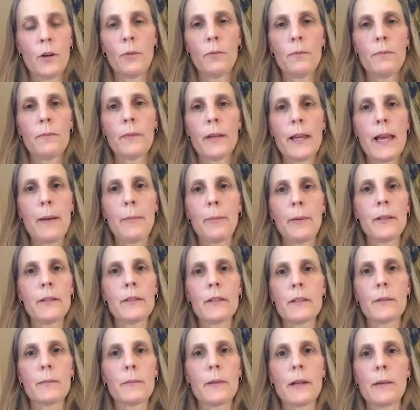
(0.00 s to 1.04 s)
happen.
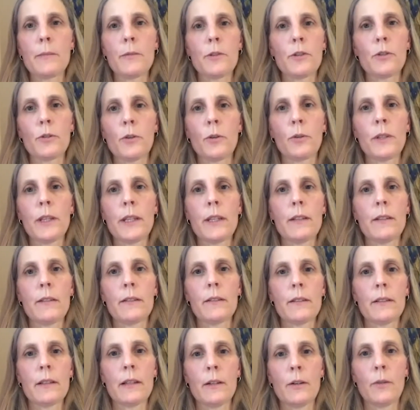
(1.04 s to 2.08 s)
Sometimes you're only,
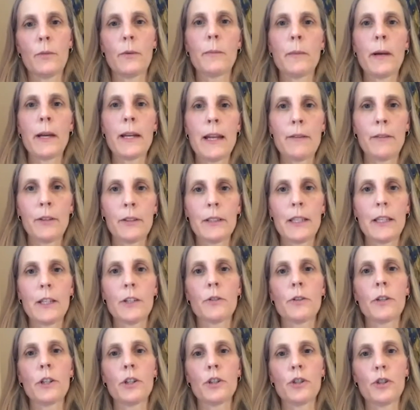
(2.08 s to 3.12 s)
we might have a
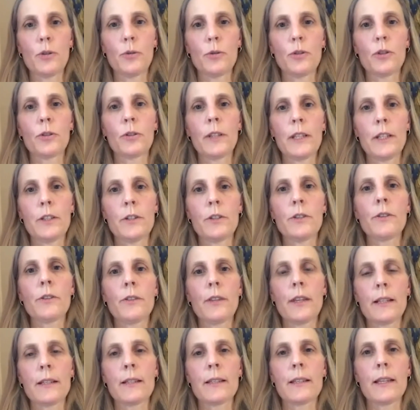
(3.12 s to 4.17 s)
leader and a junior leader,
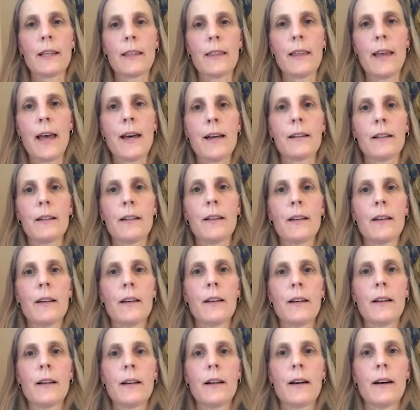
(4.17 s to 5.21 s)
things like that.
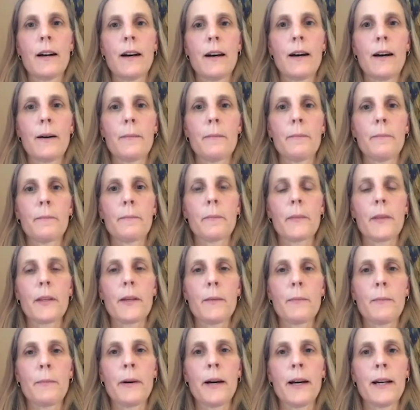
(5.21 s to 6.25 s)

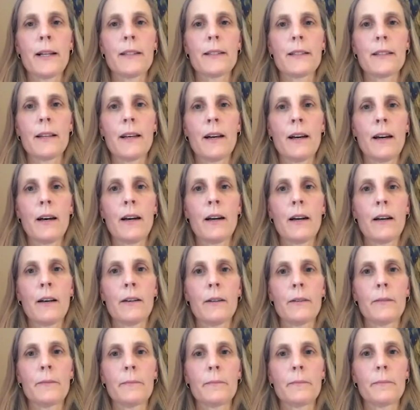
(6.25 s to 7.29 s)
But
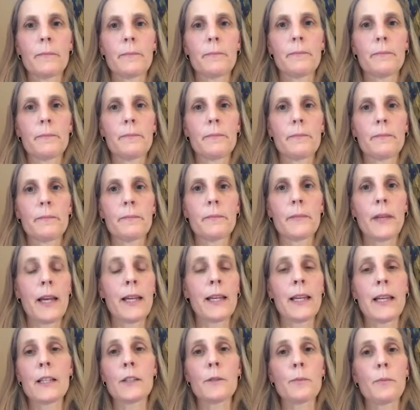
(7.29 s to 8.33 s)
I
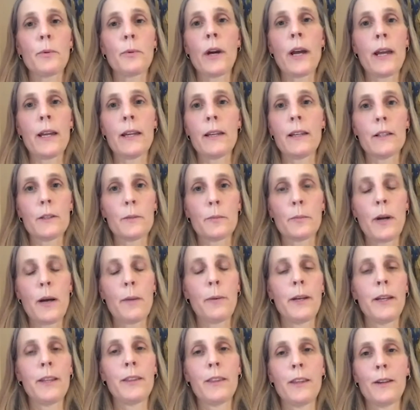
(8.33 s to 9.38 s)
guess pray is
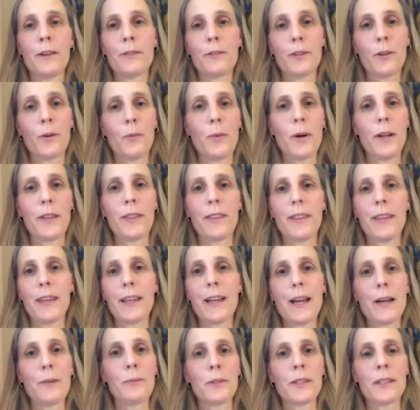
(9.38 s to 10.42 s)
probably the one
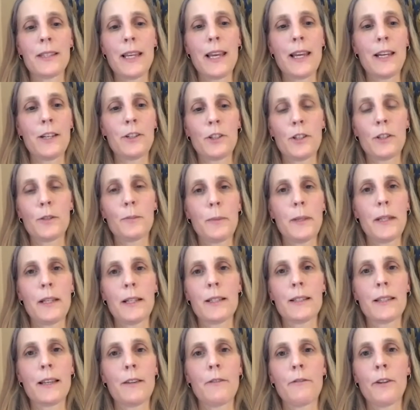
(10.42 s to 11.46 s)
thing I would say, just
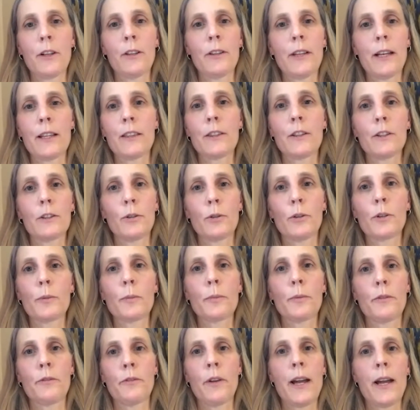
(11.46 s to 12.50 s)
because I felt like the Lord
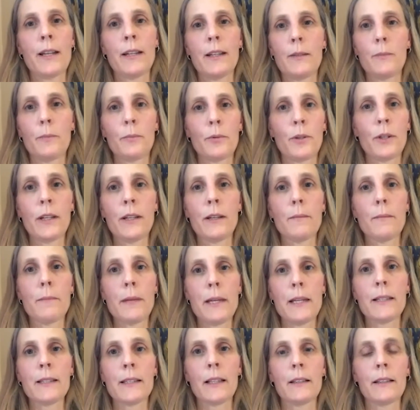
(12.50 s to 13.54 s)
provided pretty
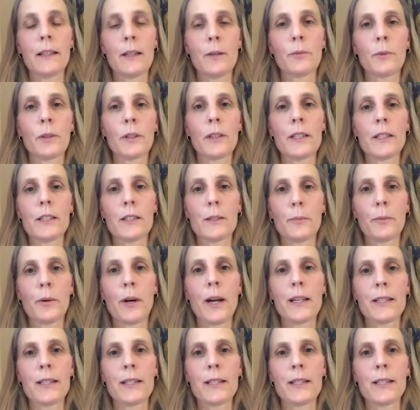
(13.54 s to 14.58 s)
amazingly, really
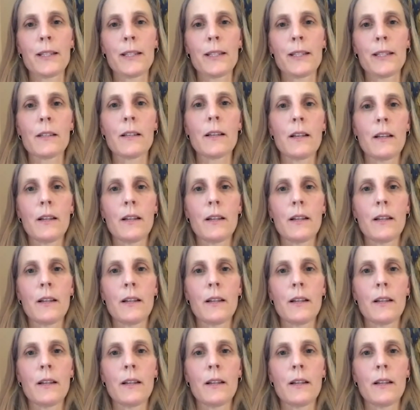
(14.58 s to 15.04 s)
surprised us